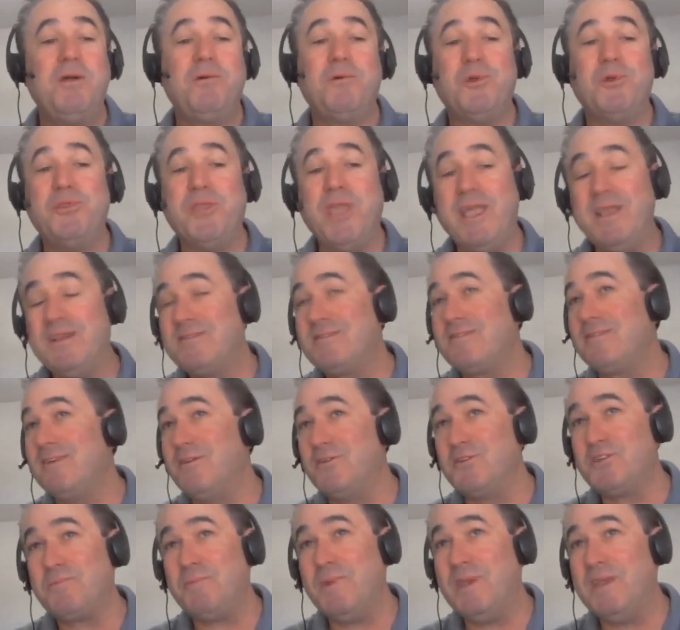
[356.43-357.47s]
well, data
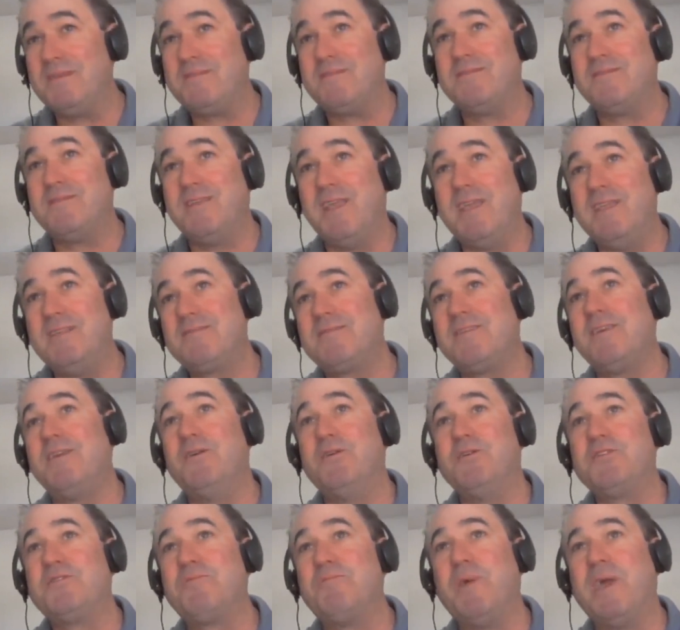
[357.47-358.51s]
center space is data
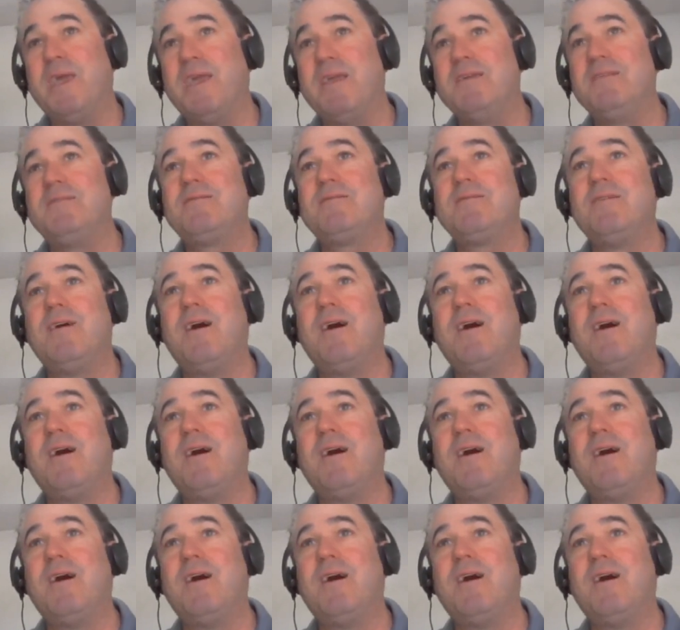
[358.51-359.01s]
center space.